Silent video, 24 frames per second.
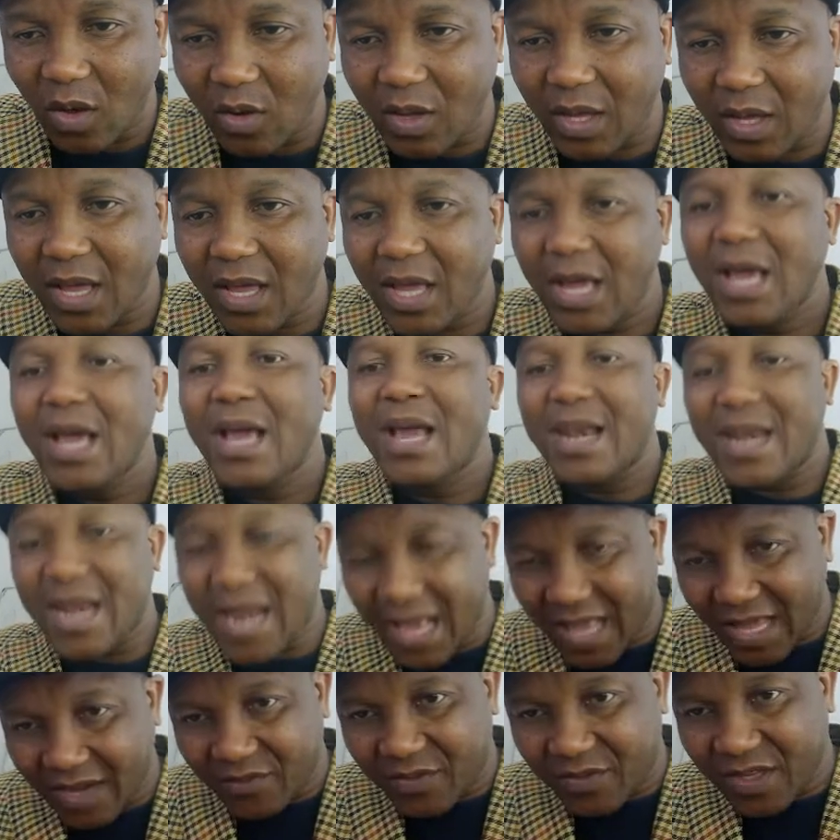Okay,
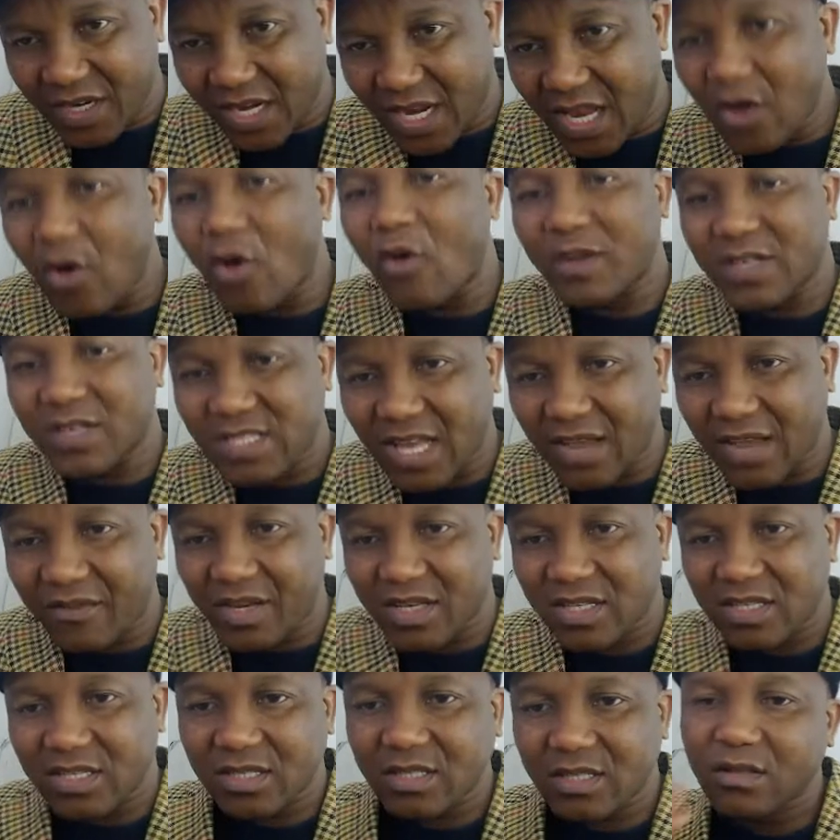negative 3 over
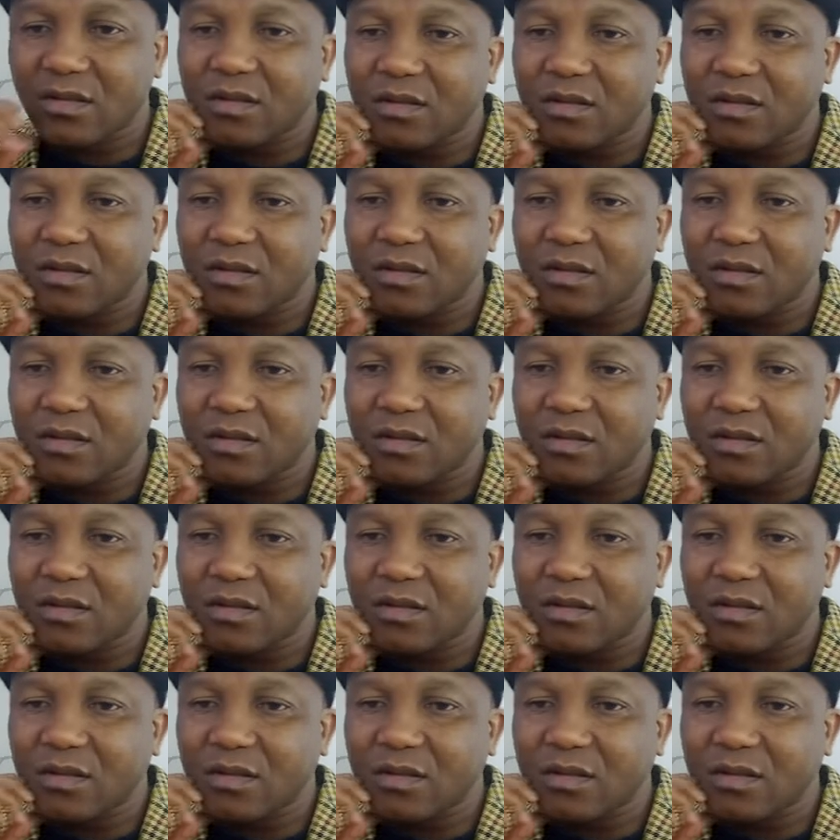70.